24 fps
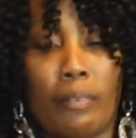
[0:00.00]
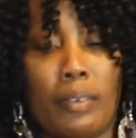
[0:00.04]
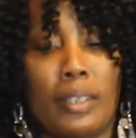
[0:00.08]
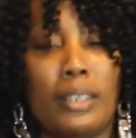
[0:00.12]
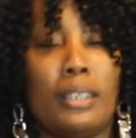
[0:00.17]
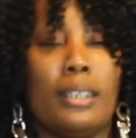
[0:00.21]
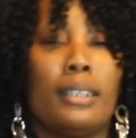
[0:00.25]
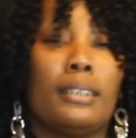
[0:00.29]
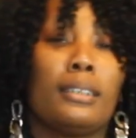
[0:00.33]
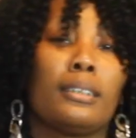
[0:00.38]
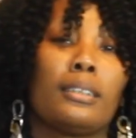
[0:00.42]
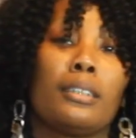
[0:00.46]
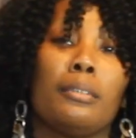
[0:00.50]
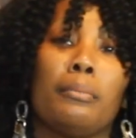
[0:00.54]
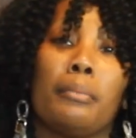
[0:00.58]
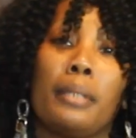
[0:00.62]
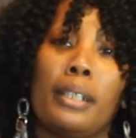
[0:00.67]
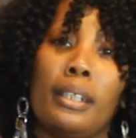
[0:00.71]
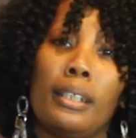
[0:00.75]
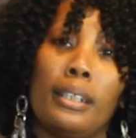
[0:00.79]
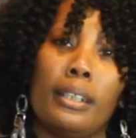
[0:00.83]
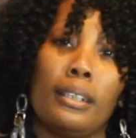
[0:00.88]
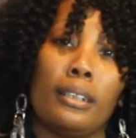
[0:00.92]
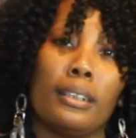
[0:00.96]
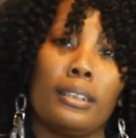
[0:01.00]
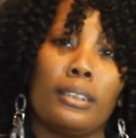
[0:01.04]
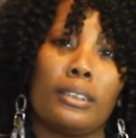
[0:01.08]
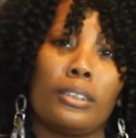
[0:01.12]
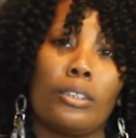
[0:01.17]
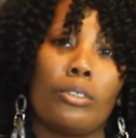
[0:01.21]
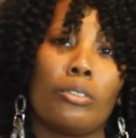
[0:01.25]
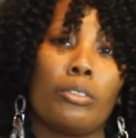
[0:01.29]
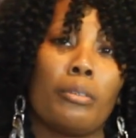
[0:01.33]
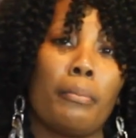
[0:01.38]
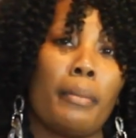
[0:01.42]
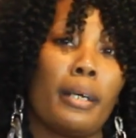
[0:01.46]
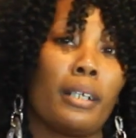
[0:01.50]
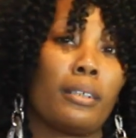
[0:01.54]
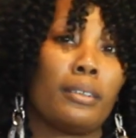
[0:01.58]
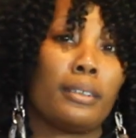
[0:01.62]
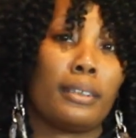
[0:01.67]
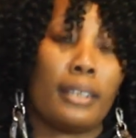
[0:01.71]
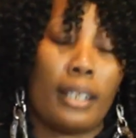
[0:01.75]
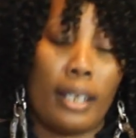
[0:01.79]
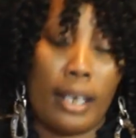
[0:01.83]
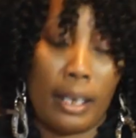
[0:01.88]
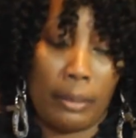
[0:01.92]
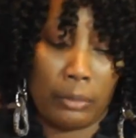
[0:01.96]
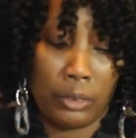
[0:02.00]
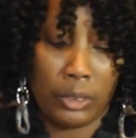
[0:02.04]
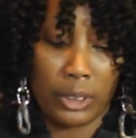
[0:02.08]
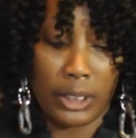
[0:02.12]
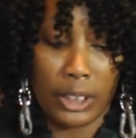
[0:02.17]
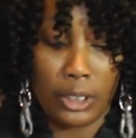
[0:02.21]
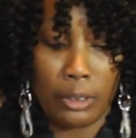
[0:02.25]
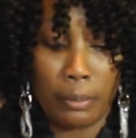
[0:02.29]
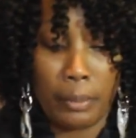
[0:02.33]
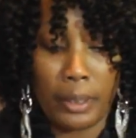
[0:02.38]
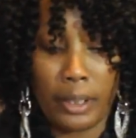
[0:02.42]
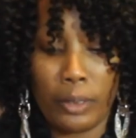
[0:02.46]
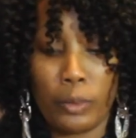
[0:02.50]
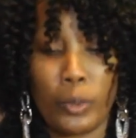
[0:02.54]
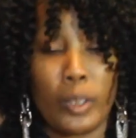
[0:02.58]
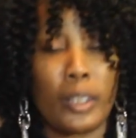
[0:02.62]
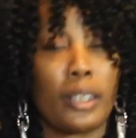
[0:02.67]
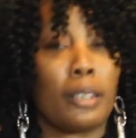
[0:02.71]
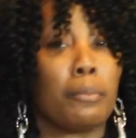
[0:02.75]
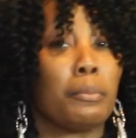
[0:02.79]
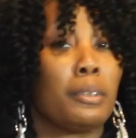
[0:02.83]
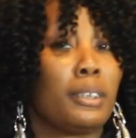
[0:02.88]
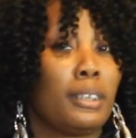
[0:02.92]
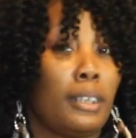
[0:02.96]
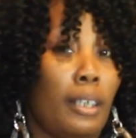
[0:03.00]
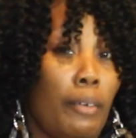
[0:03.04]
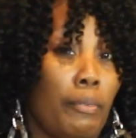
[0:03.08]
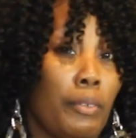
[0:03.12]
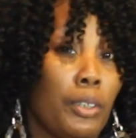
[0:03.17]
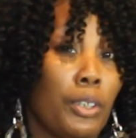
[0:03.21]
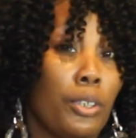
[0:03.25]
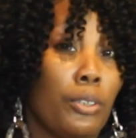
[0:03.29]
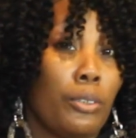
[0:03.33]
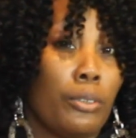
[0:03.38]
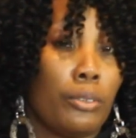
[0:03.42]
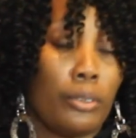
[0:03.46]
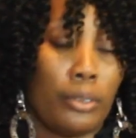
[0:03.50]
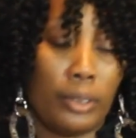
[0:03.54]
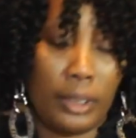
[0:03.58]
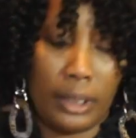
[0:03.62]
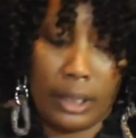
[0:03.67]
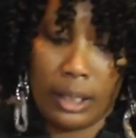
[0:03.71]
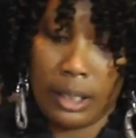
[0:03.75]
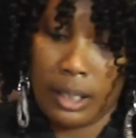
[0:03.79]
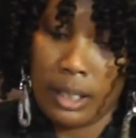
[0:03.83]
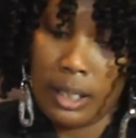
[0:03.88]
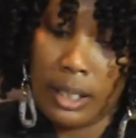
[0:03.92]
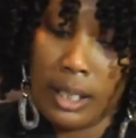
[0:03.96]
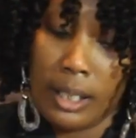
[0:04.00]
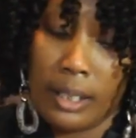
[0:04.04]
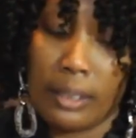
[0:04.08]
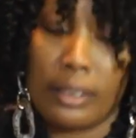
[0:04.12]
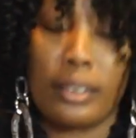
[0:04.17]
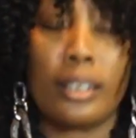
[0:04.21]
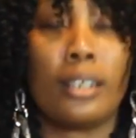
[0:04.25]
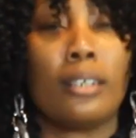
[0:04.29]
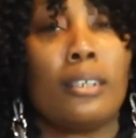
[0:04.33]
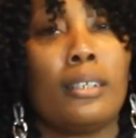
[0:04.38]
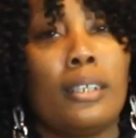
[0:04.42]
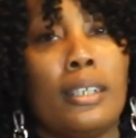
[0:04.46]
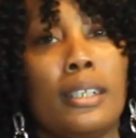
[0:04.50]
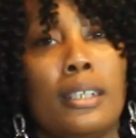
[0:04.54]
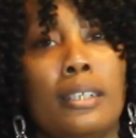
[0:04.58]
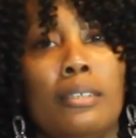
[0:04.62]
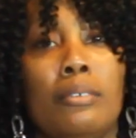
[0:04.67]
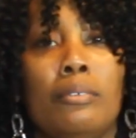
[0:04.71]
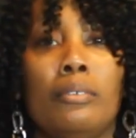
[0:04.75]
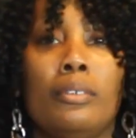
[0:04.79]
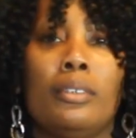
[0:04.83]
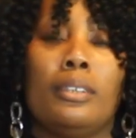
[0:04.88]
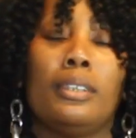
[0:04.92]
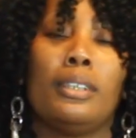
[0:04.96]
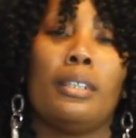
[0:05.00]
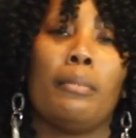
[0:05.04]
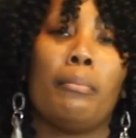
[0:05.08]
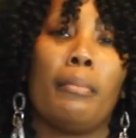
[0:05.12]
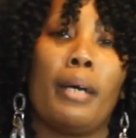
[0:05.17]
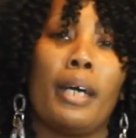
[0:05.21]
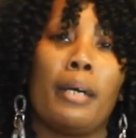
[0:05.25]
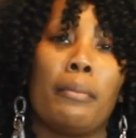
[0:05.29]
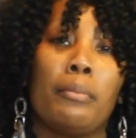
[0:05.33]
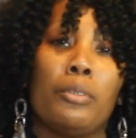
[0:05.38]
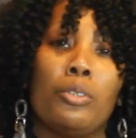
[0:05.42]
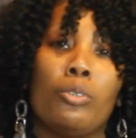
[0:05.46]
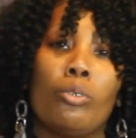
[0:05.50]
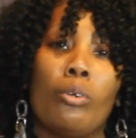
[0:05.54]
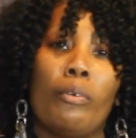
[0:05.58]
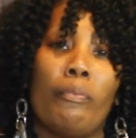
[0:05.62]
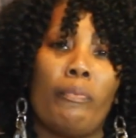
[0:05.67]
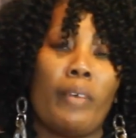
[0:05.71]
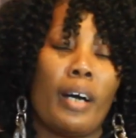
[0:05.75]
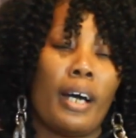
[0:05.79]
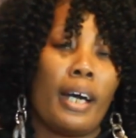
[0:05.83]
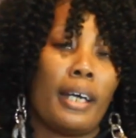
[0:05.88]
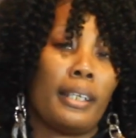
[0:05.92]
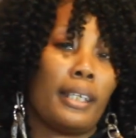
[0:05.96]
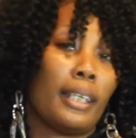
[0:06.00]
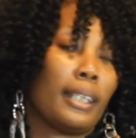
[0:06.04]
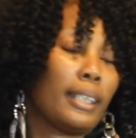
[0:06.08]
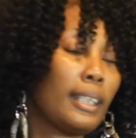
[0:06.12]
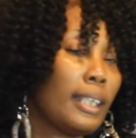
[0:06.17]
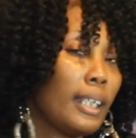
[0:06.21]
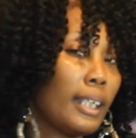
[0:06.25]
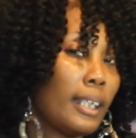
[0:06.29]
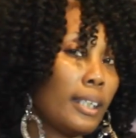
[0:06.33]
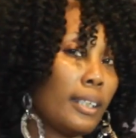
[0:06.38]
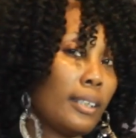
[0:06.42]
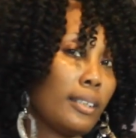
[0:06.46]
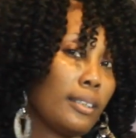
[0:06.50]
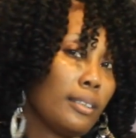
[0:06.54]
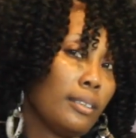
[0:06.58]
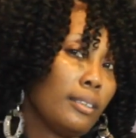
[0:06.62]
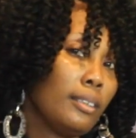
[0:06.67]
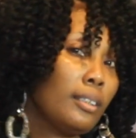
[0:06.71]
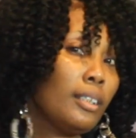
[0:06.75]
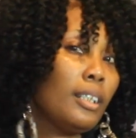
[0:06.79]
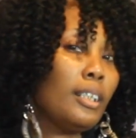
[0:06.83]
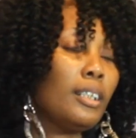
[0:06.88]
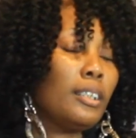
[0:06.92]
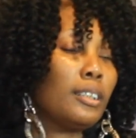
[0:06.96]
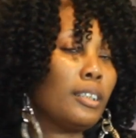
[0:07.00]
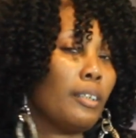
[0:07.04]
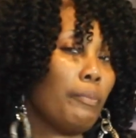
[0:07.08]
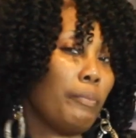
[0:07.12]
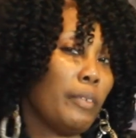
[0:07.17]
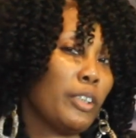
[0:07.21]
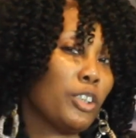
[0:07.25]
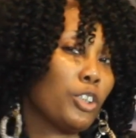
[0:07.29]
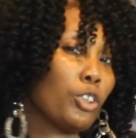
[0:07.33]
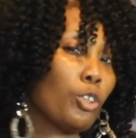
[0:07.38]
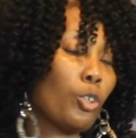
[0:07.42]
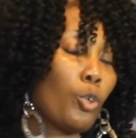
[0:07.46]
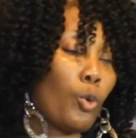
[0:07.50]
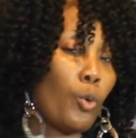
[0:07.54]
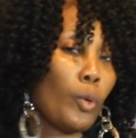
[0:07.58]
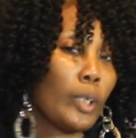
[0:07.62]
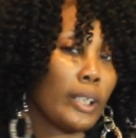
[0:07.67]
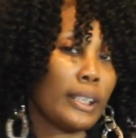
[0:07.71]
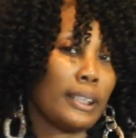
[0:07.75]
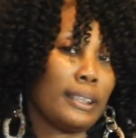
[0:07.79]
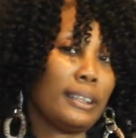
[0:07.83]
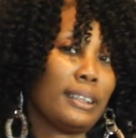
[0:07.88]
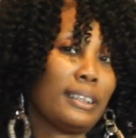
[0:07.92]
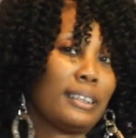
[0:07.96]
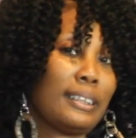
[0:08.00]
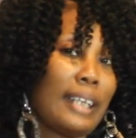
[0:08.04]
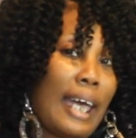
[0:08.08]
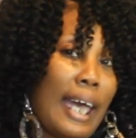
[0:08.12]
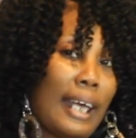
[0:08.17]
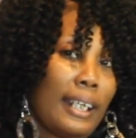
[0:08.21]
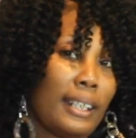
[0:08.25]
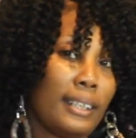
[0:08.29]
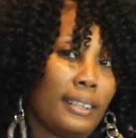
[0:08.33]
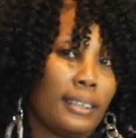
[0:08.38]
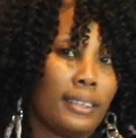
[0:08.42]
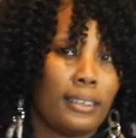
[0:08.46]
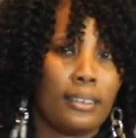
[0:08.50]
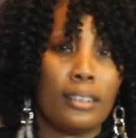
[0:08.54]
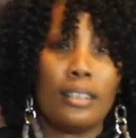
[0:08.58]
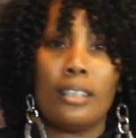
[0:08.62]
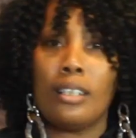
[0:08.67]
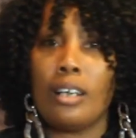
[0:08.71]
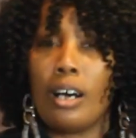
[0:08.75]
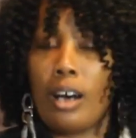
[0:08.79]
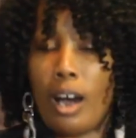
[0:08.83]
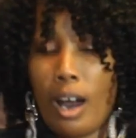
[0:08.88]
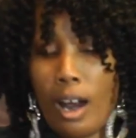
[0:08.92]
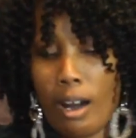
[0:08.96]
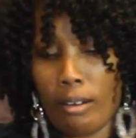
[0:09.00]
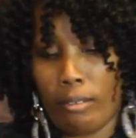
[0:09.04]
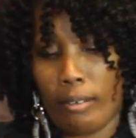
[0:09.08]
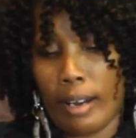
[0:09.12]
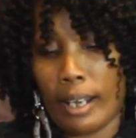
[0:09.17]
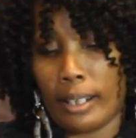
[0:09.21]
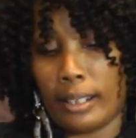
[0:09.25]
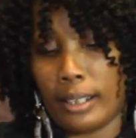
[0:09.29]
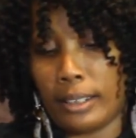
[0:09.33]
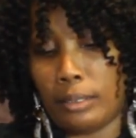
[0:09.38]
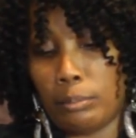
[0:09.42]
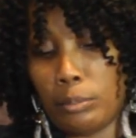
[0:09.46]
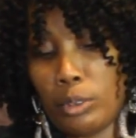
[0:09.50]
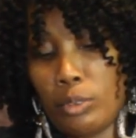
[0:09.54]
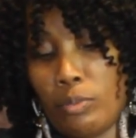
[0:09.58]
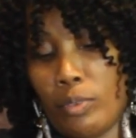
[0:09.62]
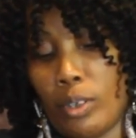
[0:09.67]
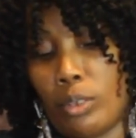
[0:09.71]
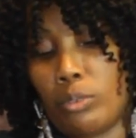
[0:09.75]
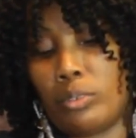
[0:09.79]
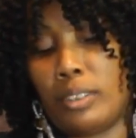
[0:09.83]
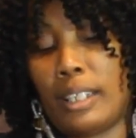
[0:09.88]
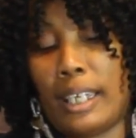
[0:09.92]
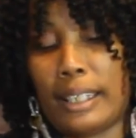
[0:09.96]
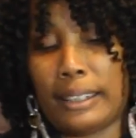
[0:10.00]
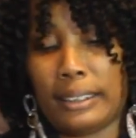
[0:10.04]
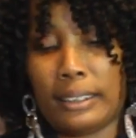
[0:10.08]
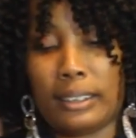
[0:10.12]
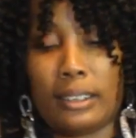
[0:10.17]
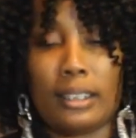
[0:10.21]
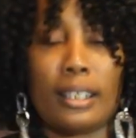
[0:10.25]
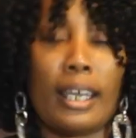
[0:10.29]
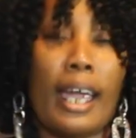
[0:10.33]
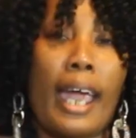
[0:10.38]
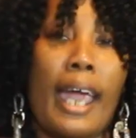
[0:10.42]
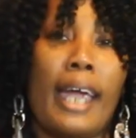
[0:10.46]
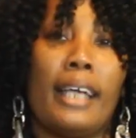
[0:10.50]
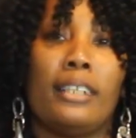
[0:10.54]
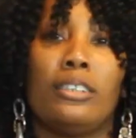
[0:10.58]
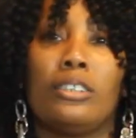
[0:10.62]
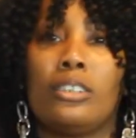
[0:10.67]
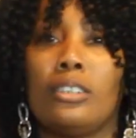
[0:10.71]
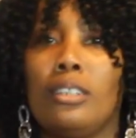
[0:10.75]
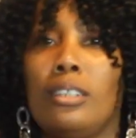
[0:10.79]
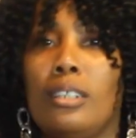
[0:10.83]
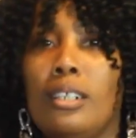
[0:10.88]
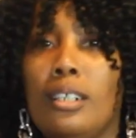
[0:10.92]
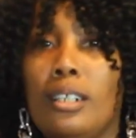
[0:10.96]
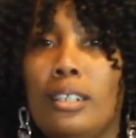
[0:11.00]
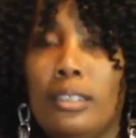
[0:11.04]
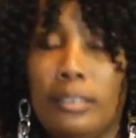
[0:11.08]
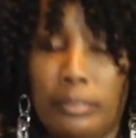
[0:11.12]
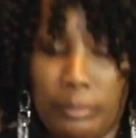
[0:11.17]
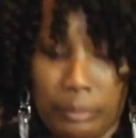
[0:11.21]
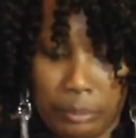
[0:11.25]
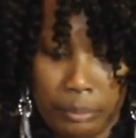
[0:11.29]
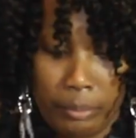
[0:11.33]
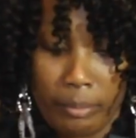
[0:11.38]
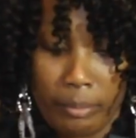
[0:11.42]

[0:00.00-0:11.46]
If he doesn't commit in a certain amount of time, you say you've been with him 7 years, then leave. Then maybe you'll find a king that fits your queen status. All right, let's move on next to Angela.